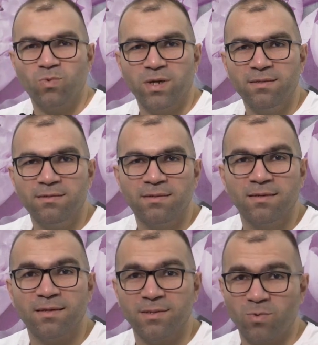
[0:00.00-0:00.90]
one
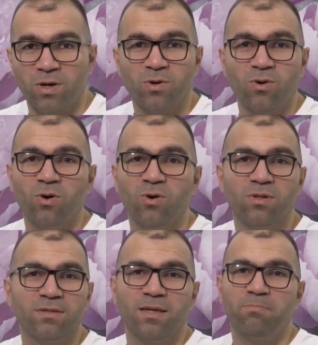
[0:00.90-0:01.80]
is what you
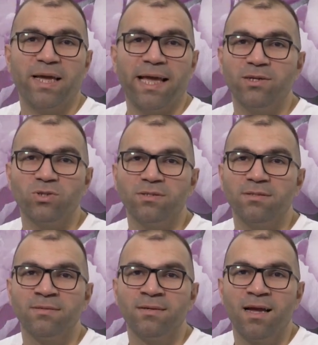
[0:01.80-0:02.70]
call the
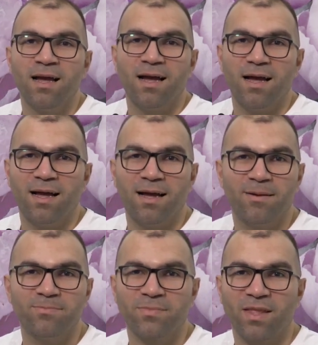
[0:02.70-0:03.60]
patient
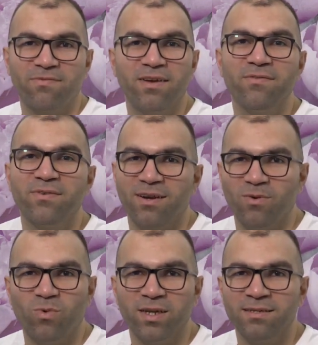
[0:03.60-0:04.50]

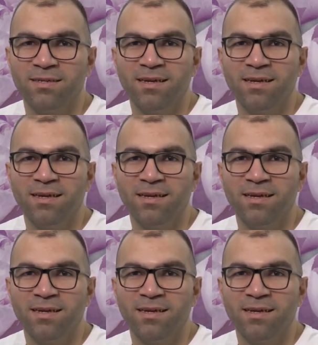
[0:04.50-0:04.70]
favorite one,